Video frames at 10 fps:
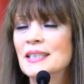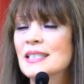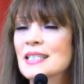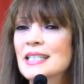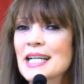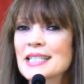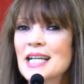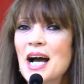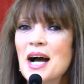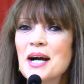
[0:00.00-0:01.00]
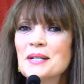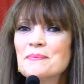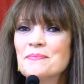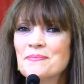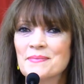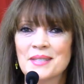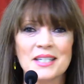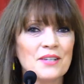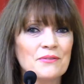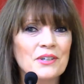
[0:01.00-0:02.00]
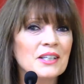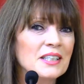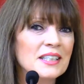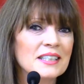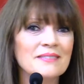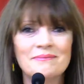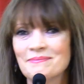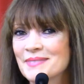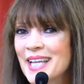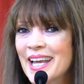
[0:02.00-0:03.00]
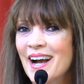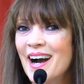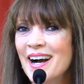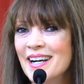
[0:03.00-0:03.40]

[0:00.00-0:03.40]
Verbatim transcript: Till next time, Cindy Fuller. Yay, God.